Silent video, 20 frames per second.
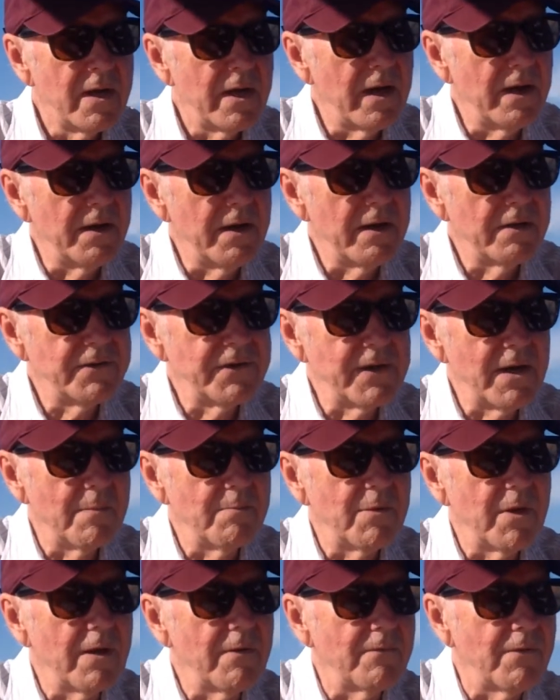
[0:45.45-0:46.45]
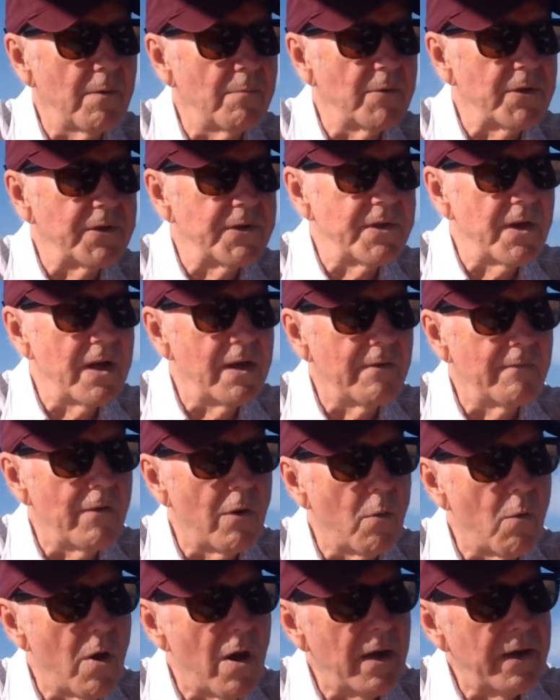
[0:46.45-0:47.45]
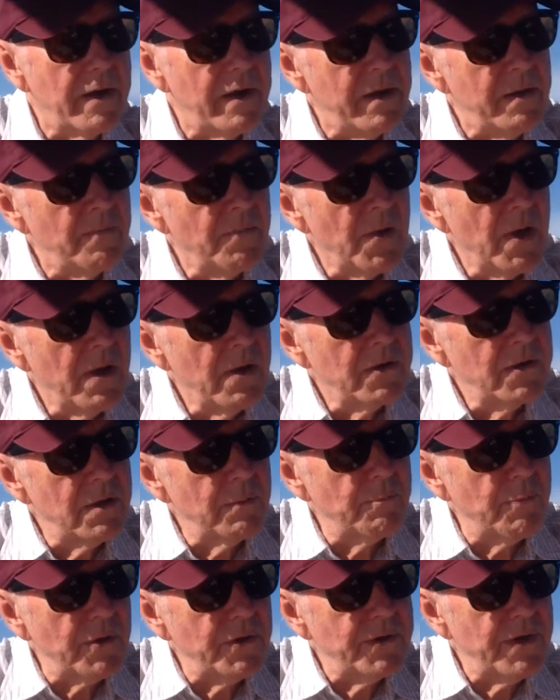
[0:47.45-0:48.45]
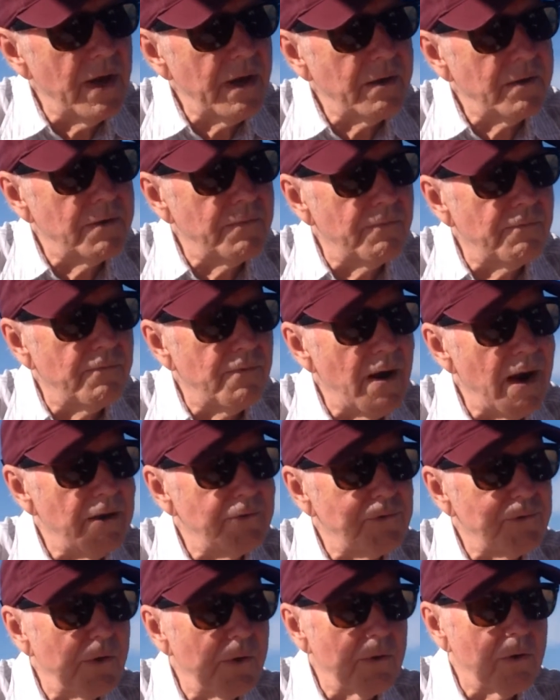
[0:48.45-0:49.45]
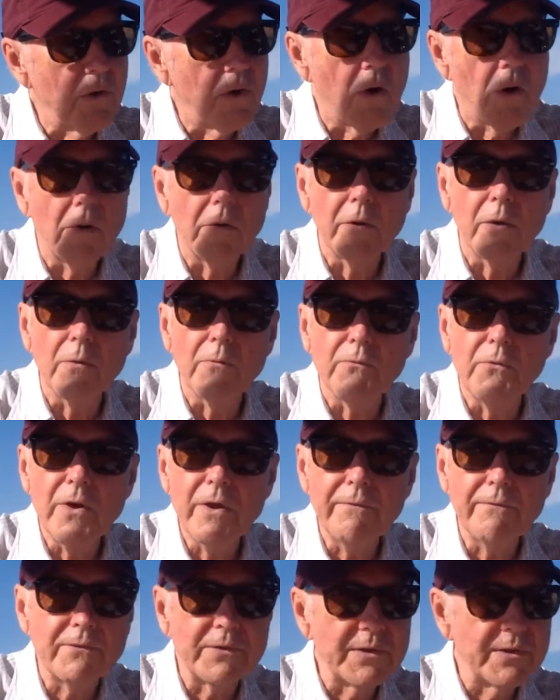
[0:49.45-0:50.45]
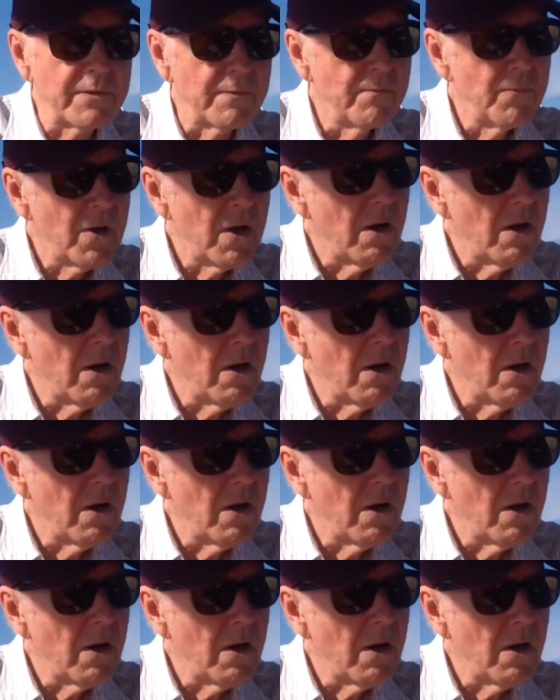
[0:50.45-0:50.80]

And here's something from the state of Hawaii to protect fragile coral reefs.